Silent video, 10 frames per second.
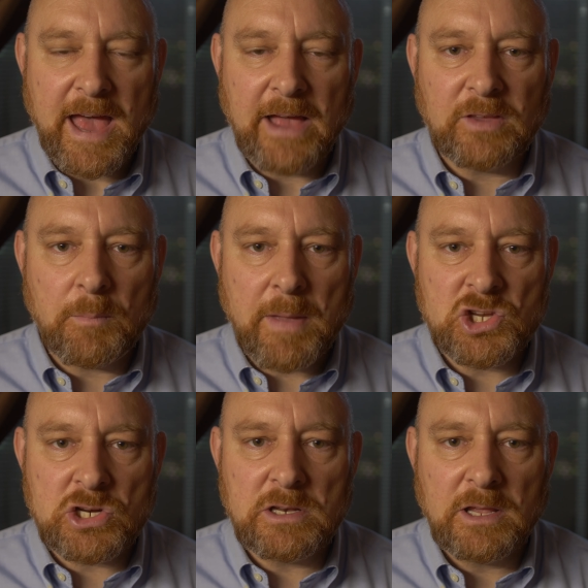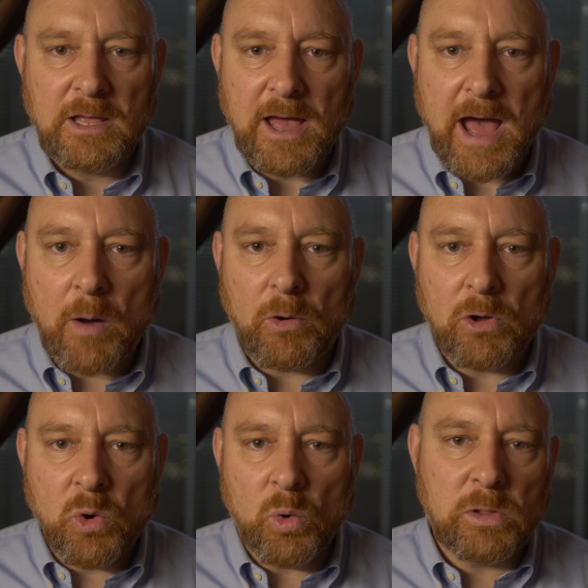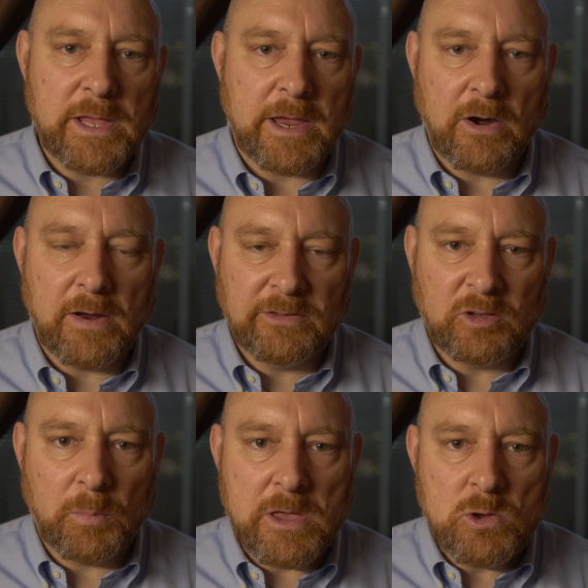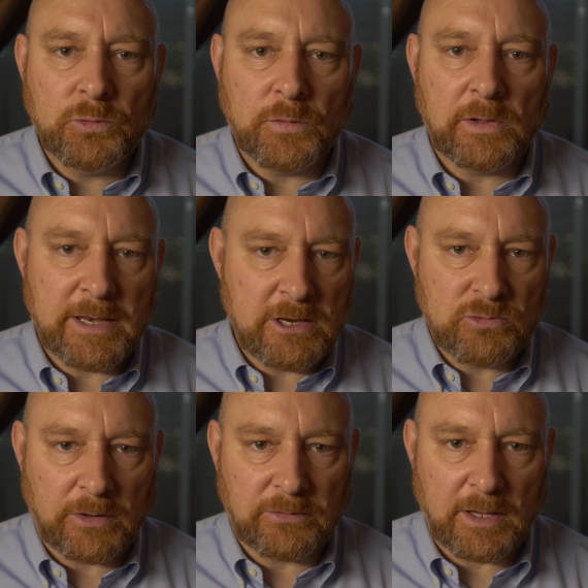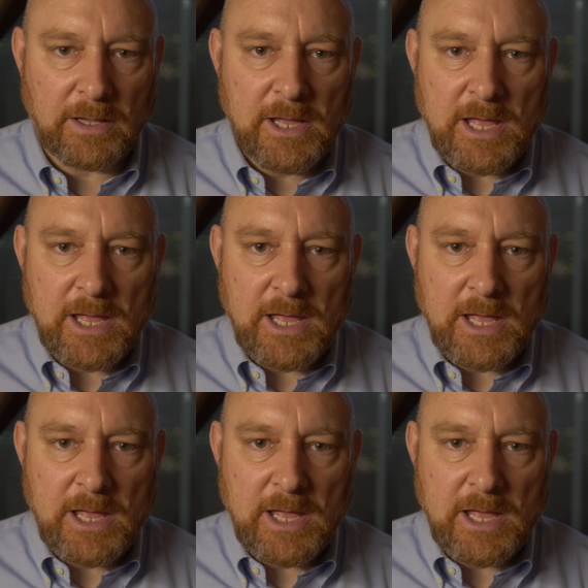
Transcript: As I mentioned, our goal here is to be useful and interesting.